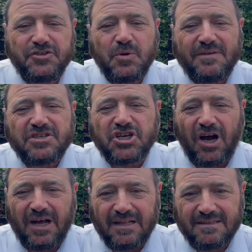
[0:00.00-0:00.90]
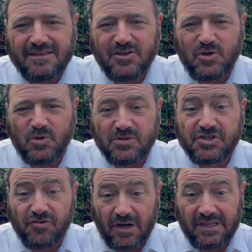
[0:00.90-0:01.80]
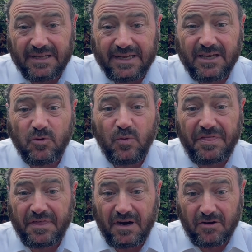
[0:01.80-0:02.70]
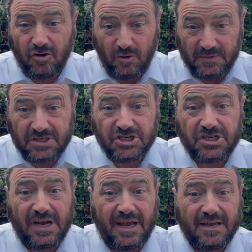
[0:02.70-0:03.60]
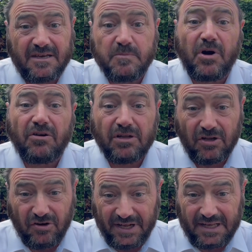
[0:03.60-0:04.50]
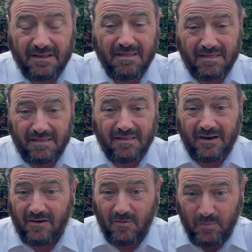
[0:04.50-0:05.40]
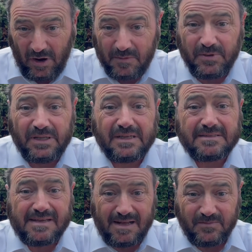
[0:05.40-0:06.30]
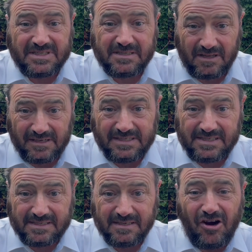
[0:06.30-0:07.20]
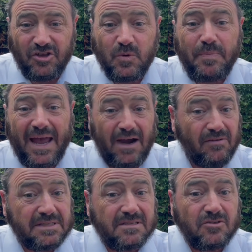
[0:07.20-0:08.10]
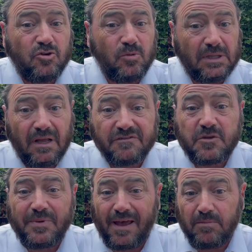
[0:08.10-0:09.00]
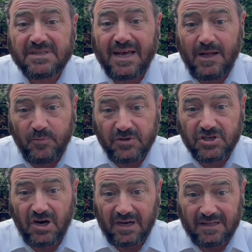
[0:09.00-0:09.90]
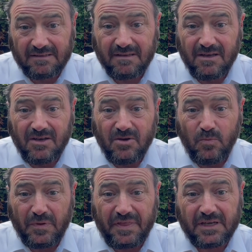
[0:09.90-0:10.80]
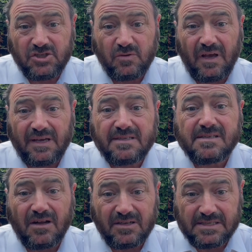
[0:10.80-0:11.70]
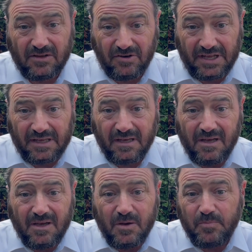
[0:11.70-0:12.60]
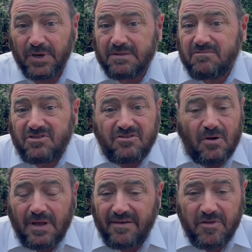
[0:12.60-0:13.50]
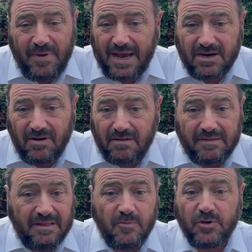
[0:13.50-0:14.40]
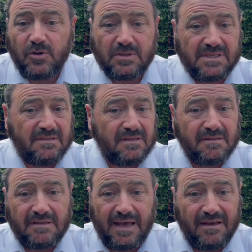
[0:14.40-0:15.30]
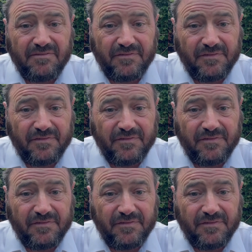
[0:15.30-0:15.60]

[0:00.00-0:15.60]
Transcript: you have a child who's struggling with their Chumash and Gemara learning, their Bible and Talmud studies? Are you a parent who would love to be able to help your child with their Judaic studies learning, but don't have the background, either because you didn't have